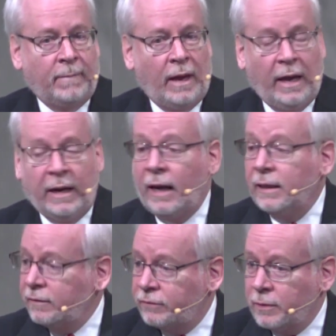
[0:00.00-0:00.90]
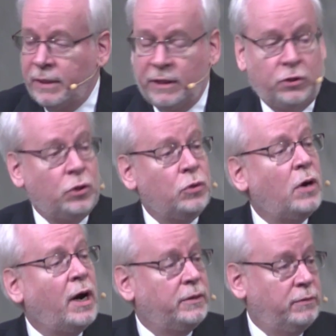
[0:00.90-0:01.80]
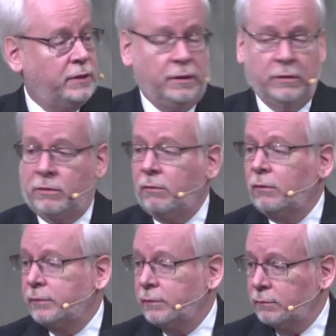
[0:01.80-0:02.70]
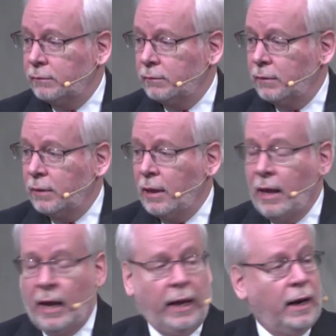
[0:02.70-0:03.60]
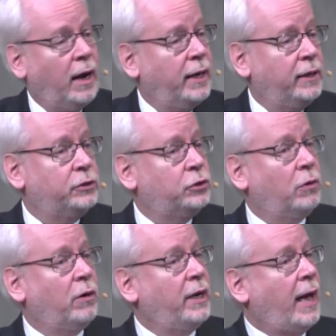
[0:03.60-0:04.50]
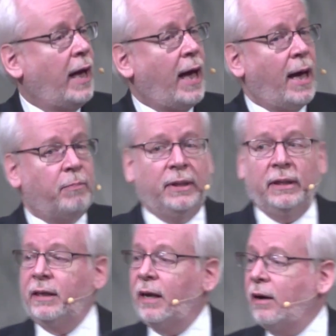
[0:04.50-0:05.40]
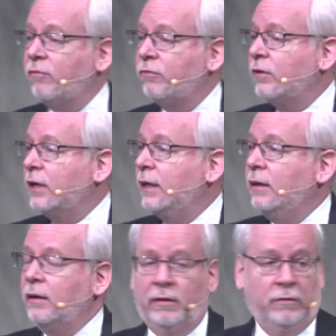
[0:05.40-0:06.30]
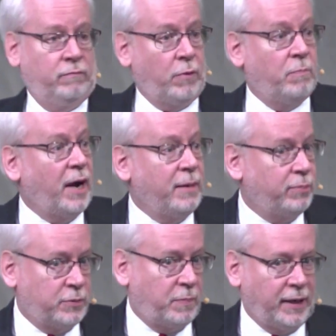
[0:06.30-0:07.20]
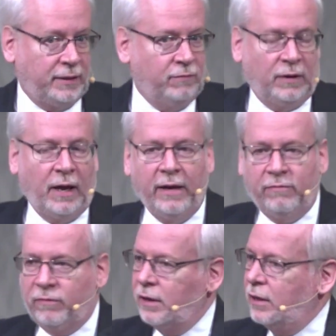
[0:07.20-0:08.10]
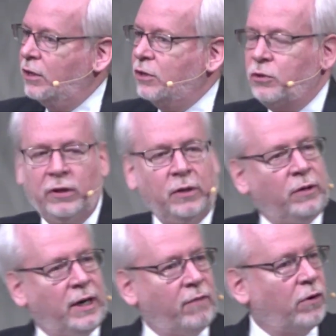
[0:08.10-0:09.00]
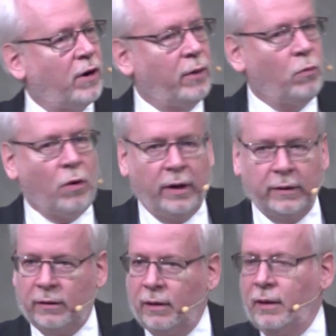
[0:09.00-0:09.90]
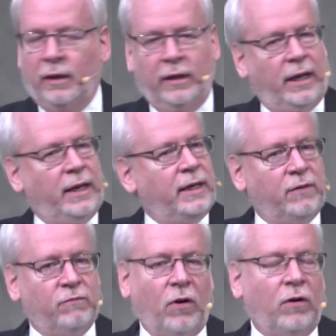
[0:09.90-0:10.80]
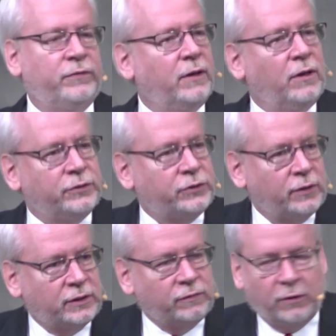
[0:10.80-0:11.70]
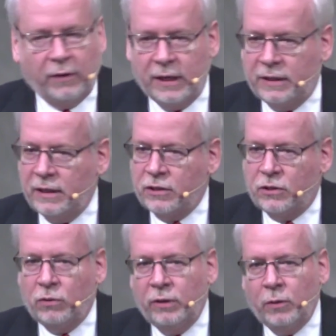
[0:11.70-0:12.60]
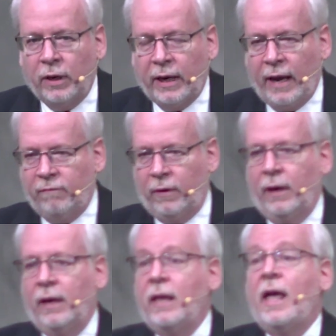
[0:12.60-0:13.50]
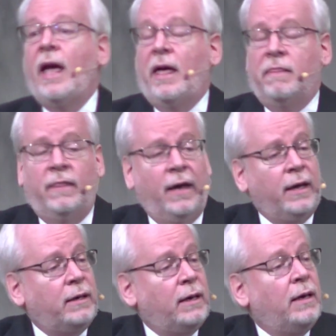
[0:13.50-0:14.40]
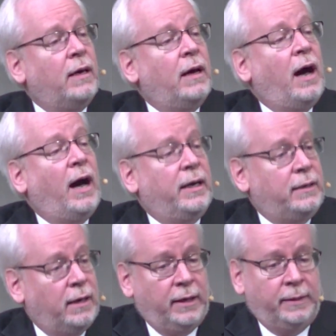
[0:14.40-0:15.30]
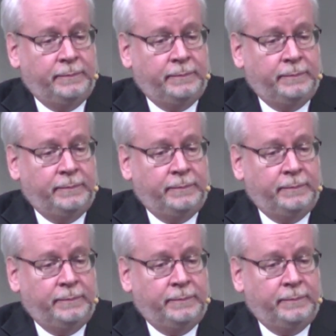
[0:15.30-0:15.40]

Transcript: and I live to be 200 years old and I enjoy a happy, carefree, from my perspective, life, doing whatever I want, getting involved in all sorts of craziness, doing whatever, and then I die,